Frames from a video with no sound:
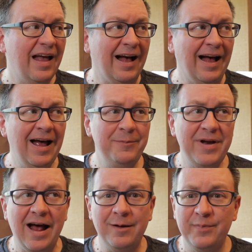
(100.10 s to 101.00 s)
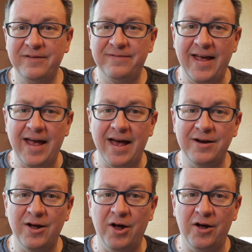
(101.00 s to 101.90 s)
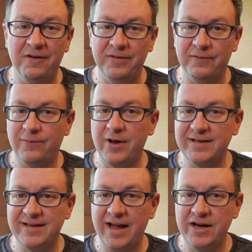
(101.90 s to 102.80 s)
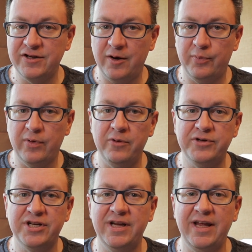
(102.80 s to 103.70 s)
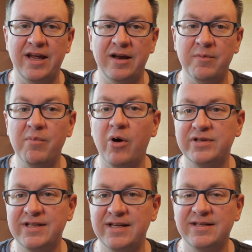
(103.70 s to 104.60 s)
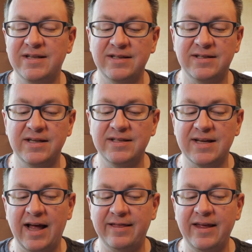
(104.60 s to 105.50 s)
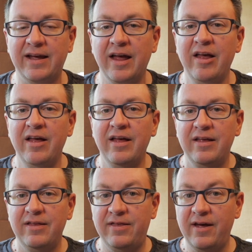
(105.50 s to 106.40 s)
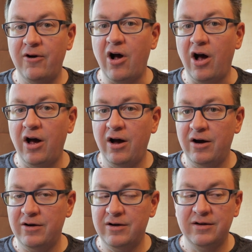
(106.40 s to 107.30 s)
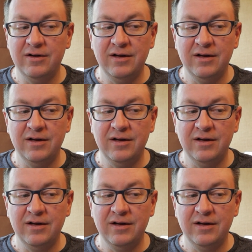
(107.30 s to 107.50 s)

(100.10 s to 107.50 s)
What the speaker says: I'm not a big fan of the front stage approach in most instances. I think there are